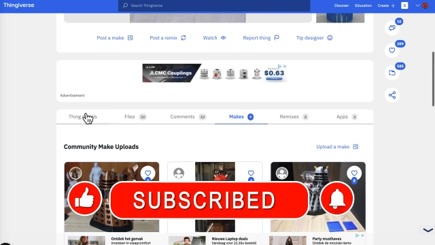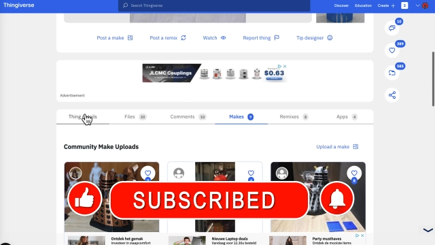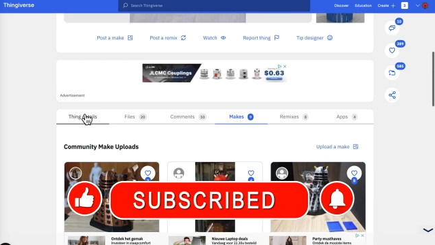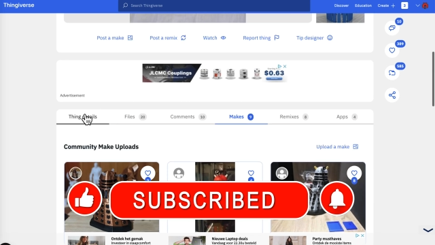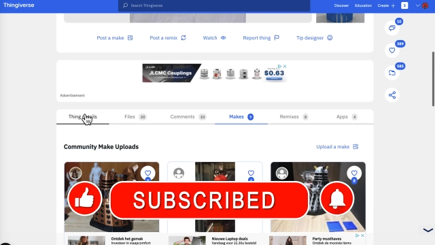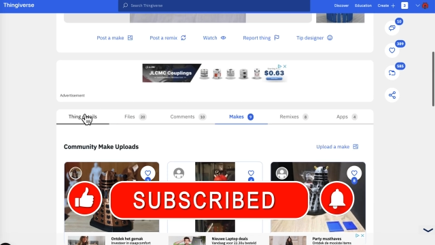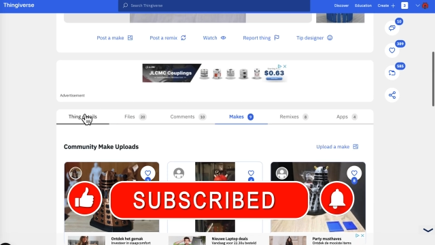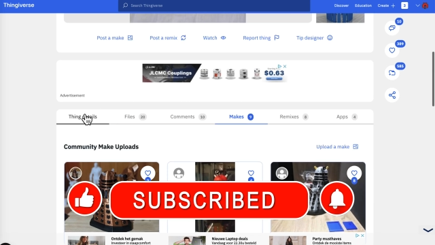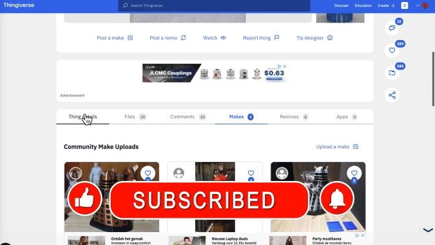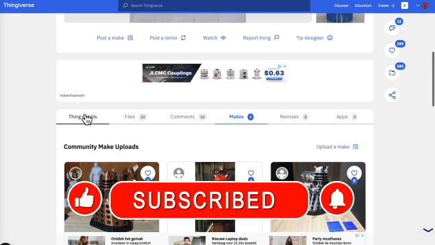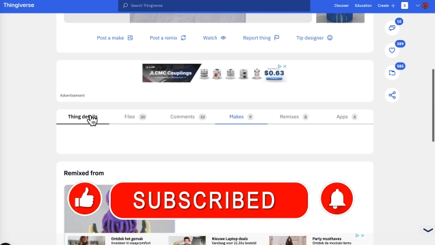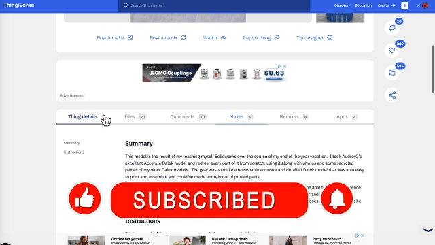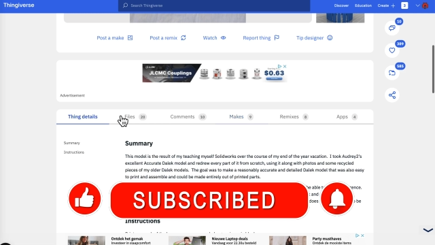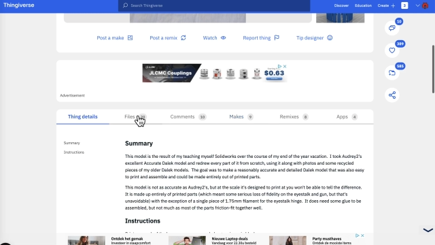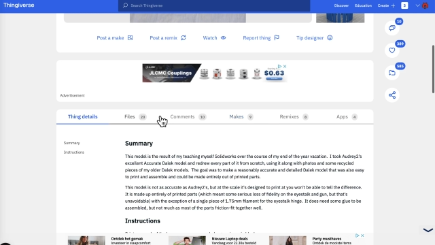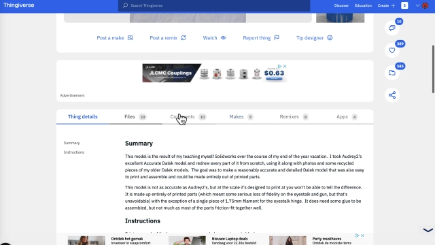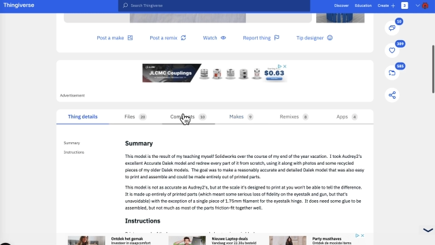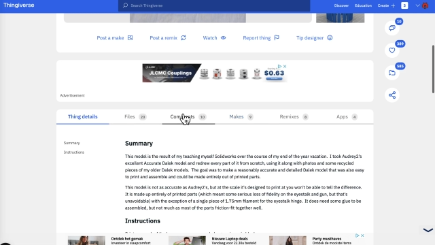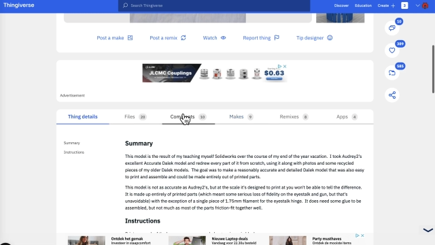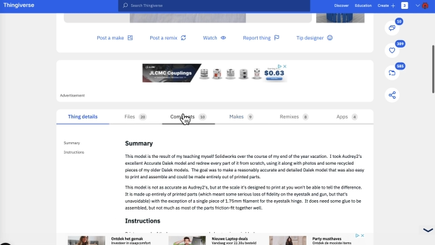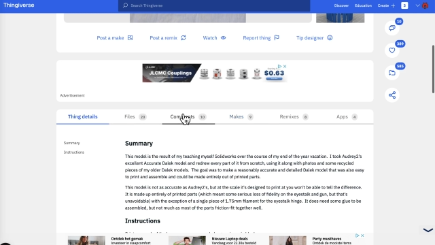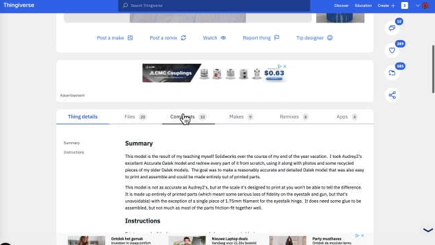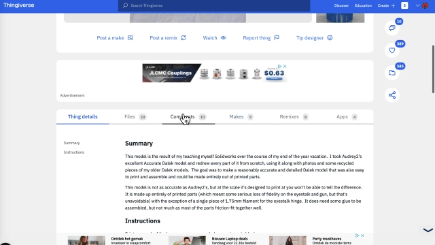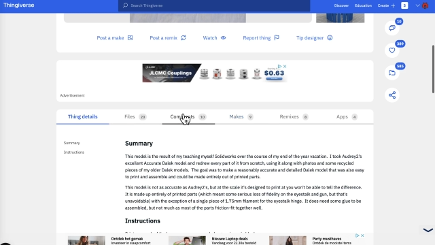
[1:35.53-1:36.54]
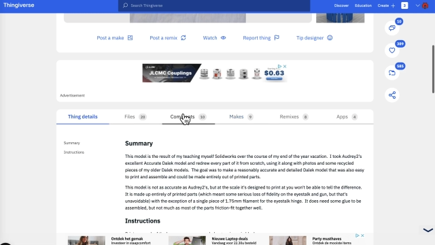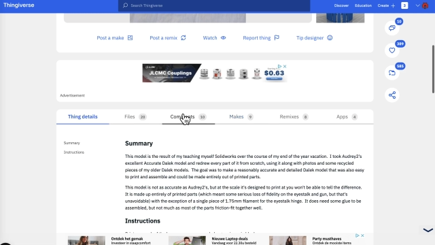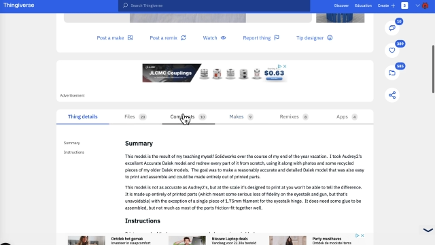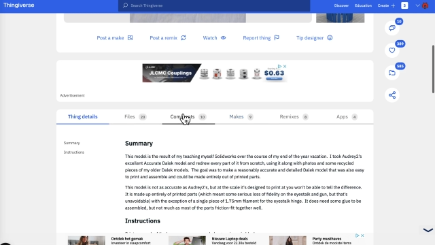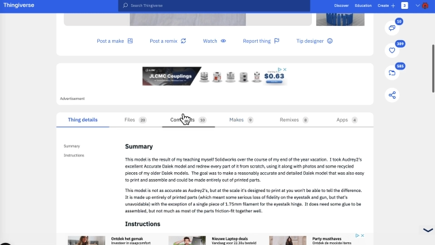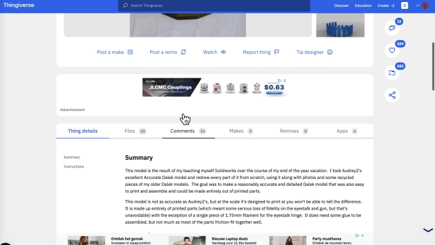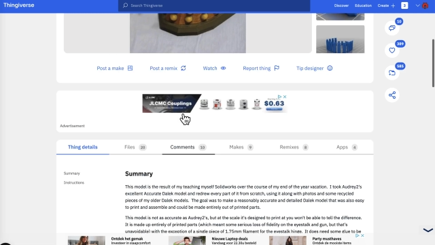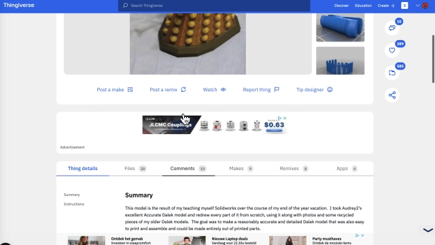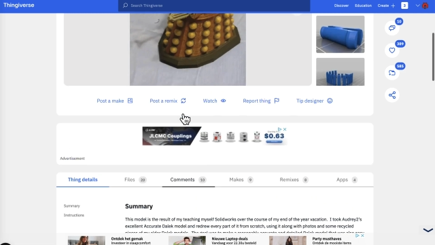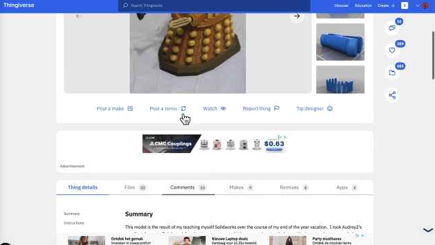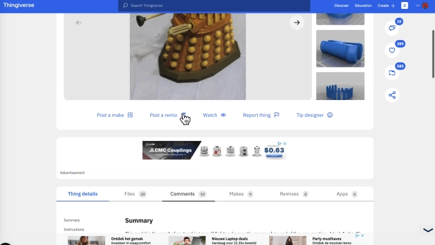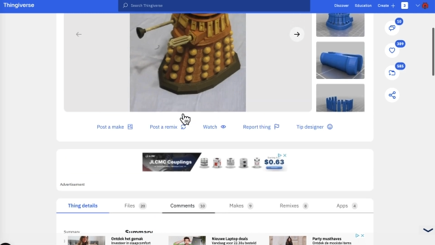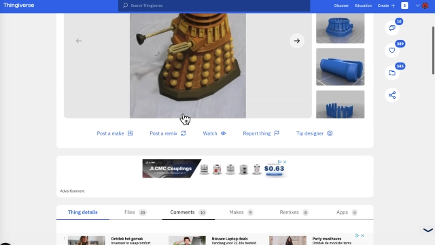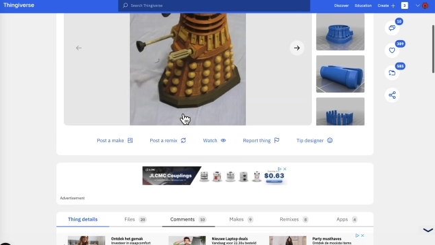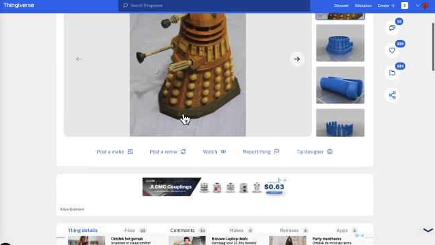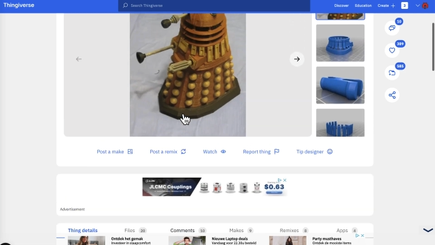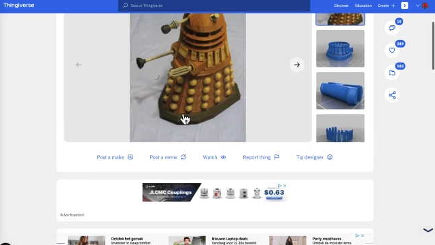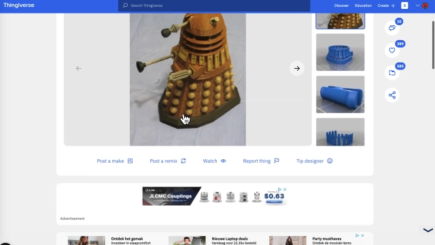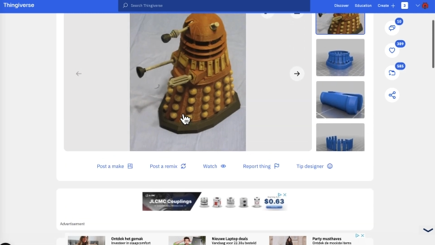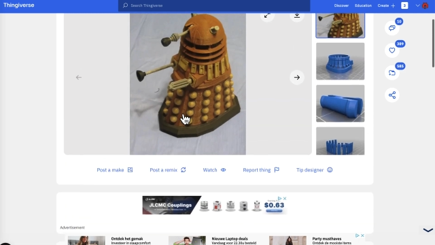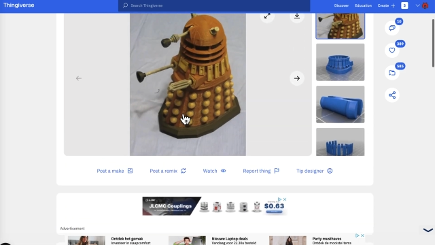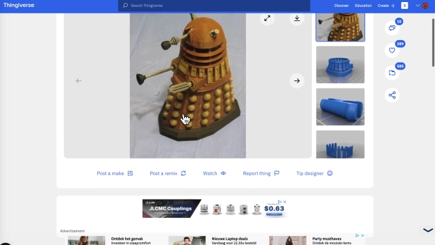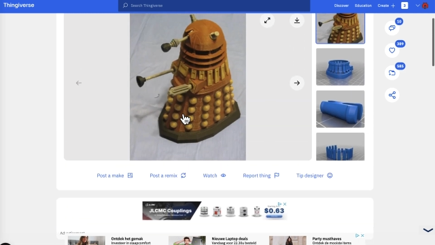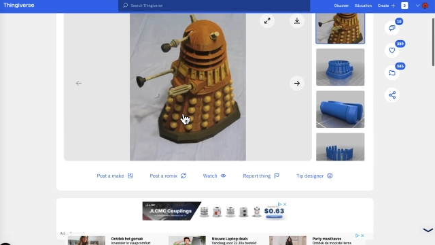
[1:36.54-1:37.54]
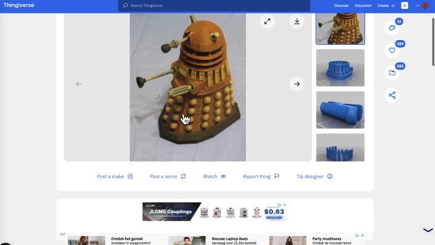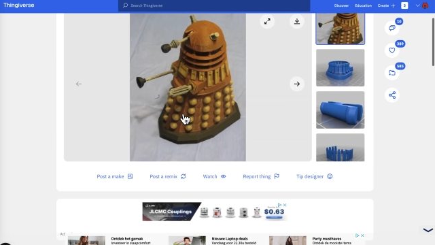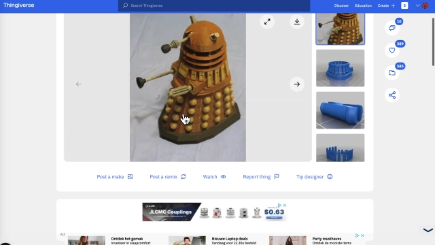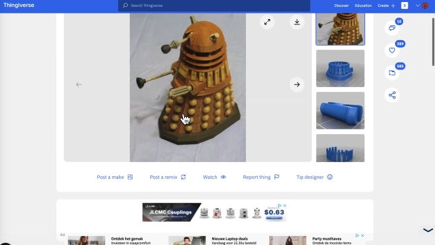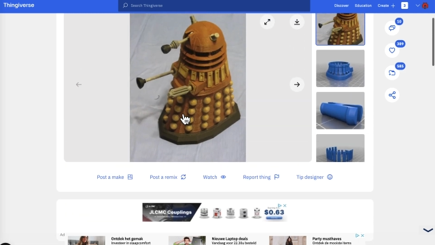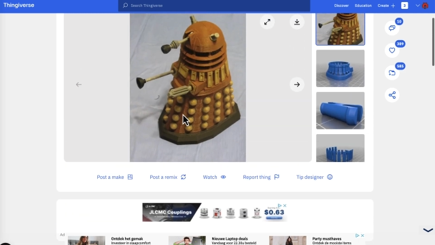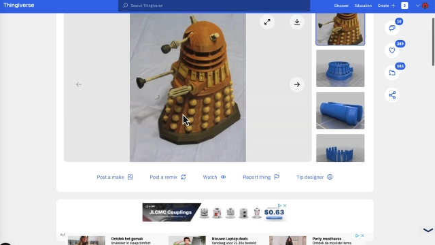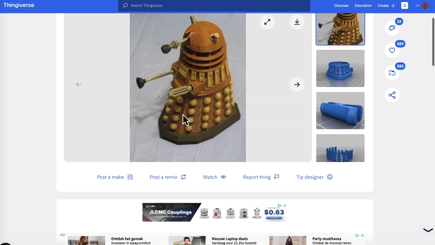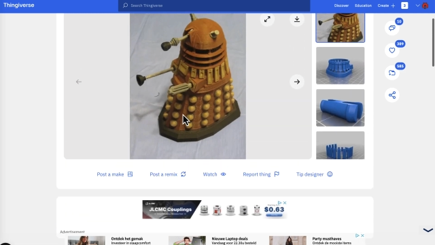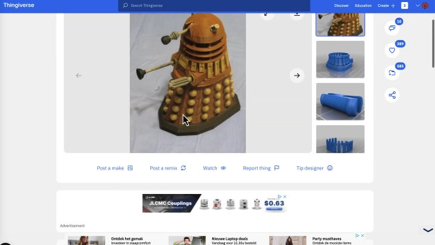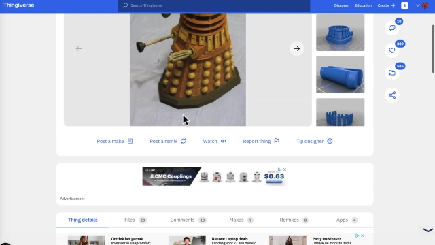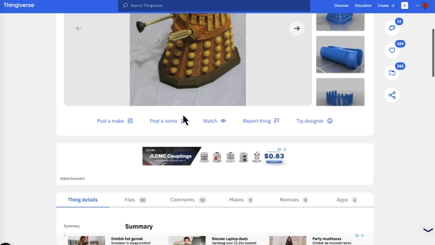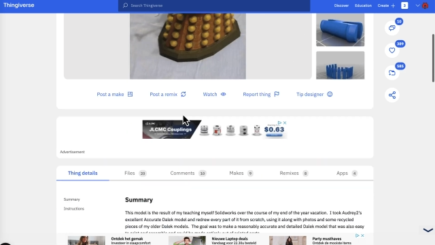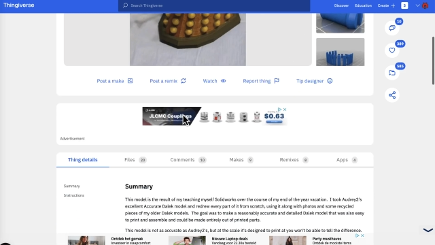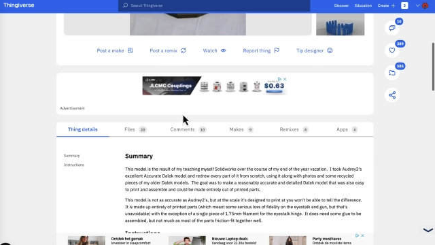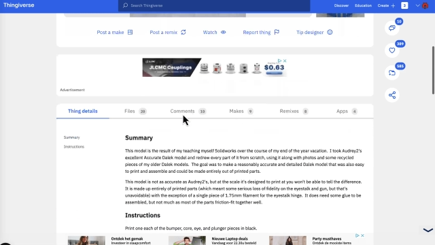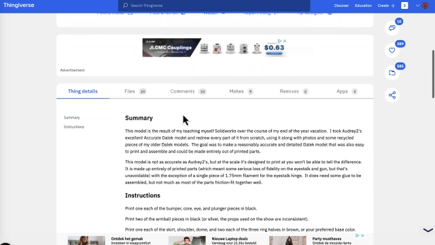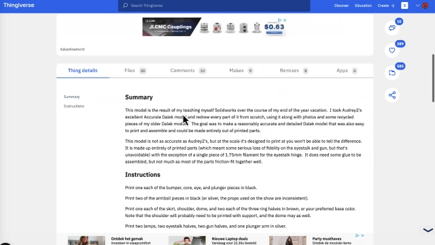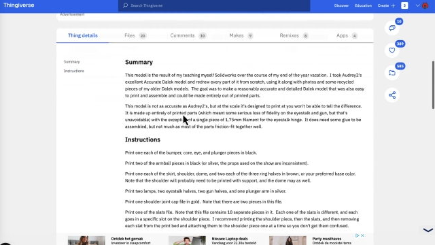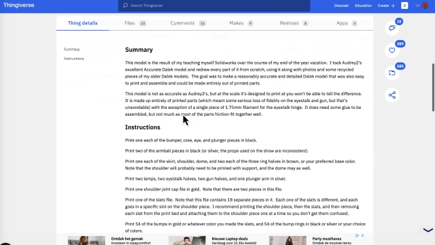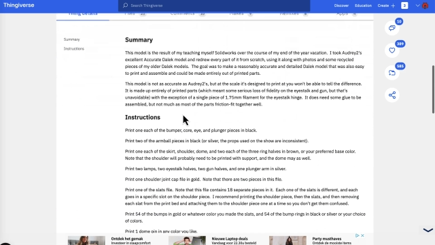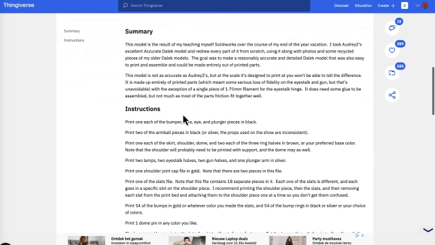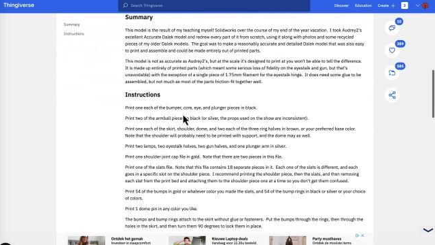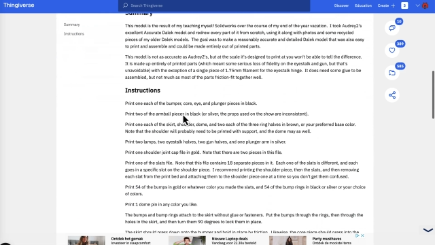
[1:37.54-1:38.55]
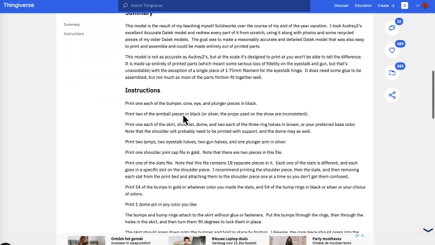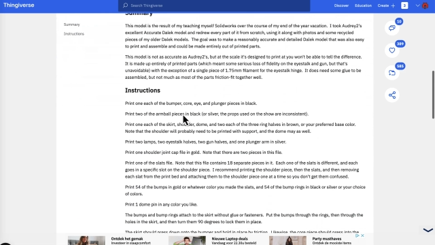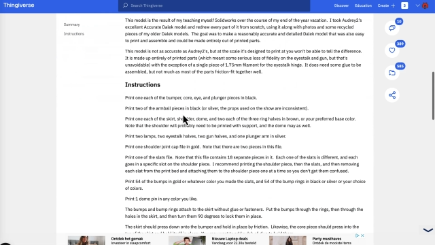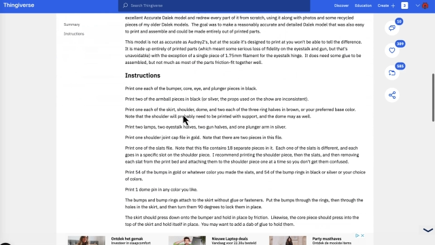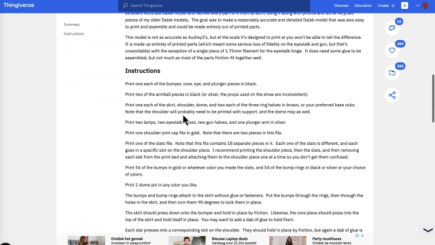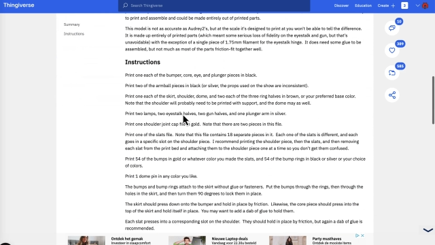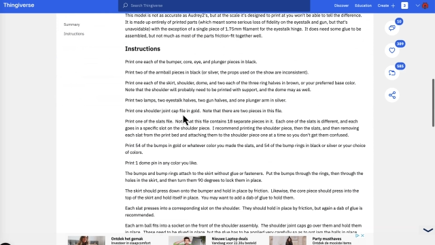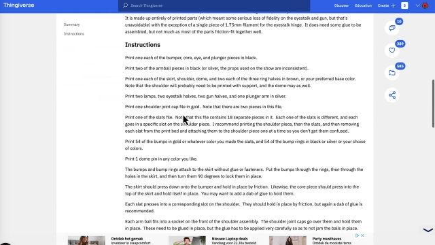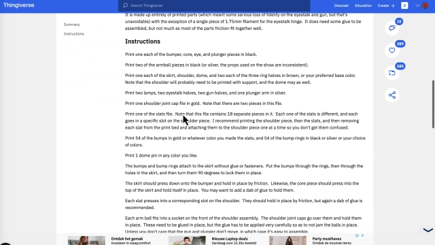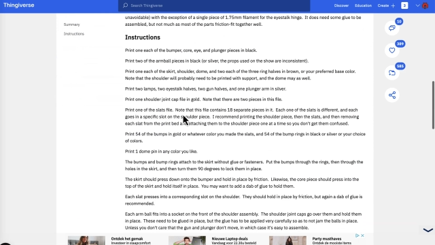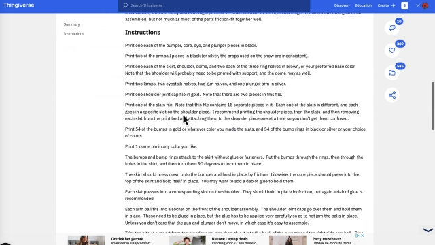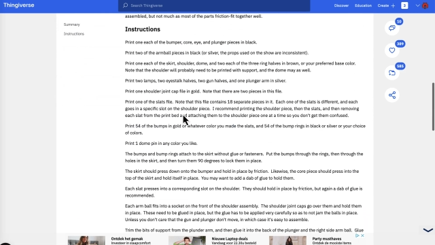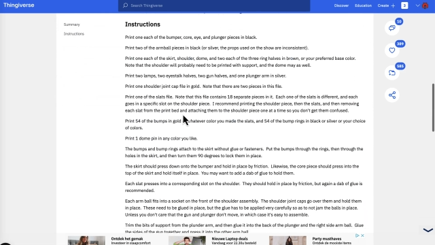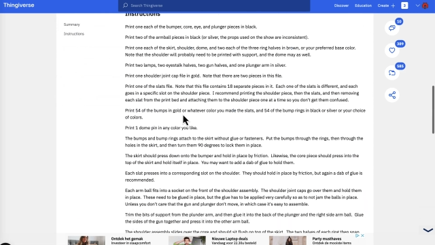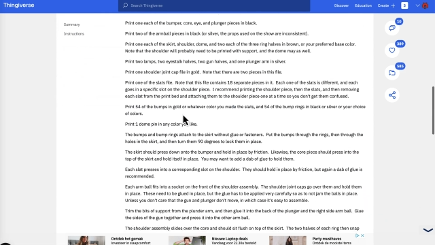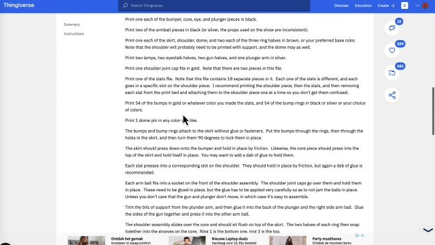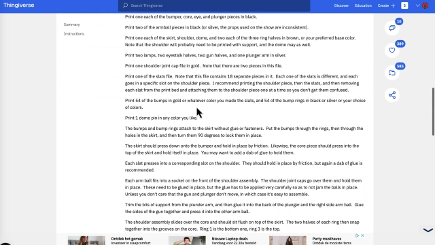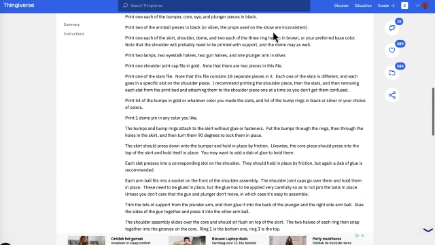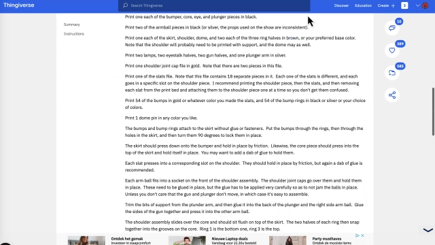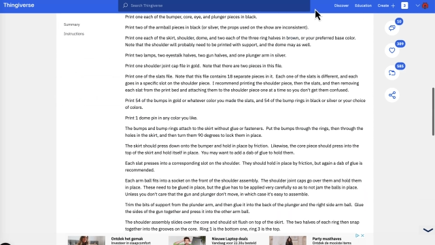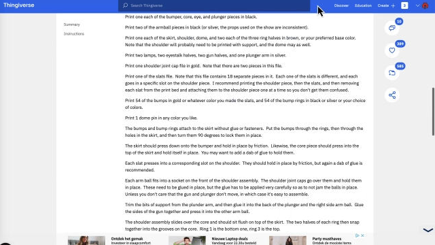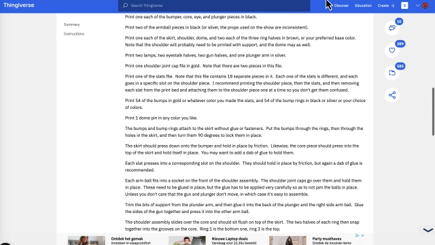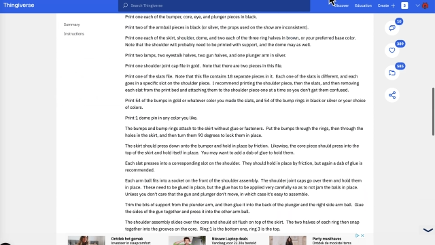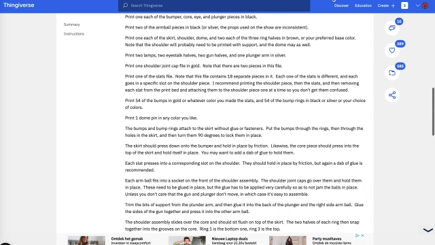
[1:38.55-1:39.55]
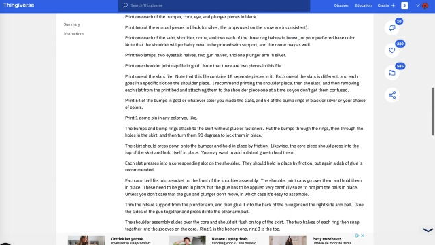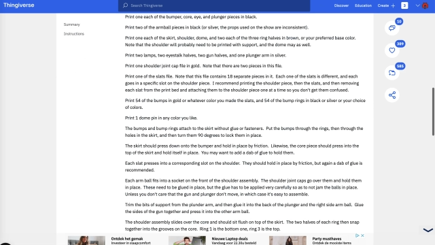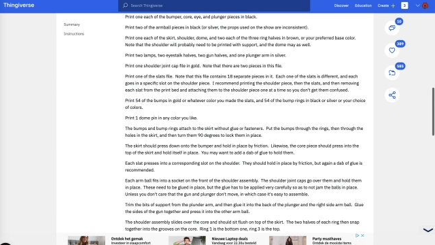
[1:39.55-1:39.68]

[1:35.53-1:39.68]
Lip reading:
Nobody's mouth can be seen.